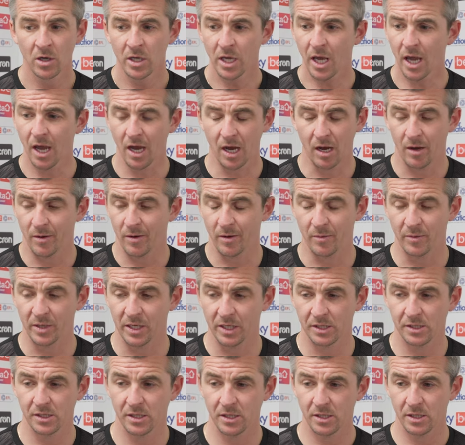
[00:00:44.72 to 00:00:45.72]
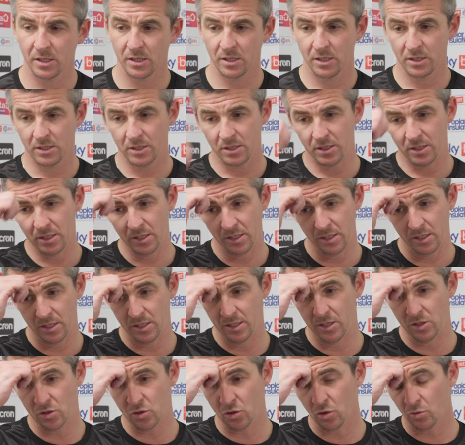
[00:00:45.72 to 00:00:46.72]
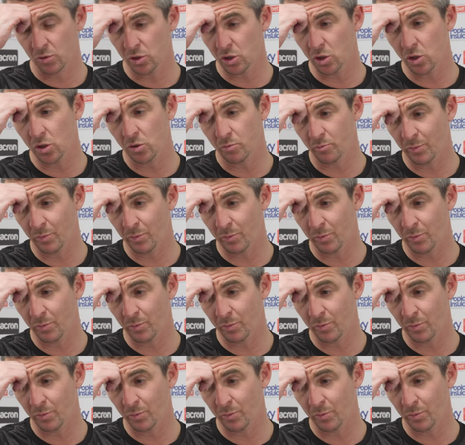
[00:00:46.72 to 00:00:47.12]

Yeah, I mean, it's always